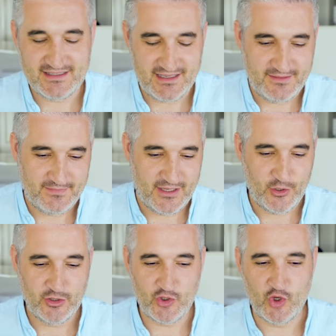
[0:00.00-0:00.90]
I
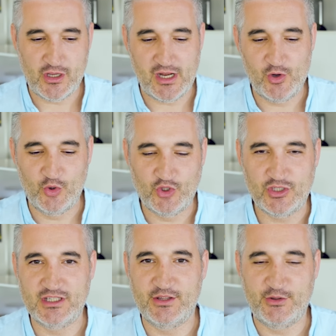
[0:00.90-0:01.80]
know Antonio
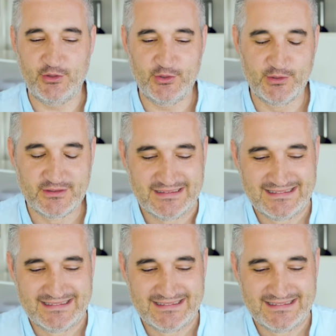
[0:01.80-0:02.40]
Carluccio did it too.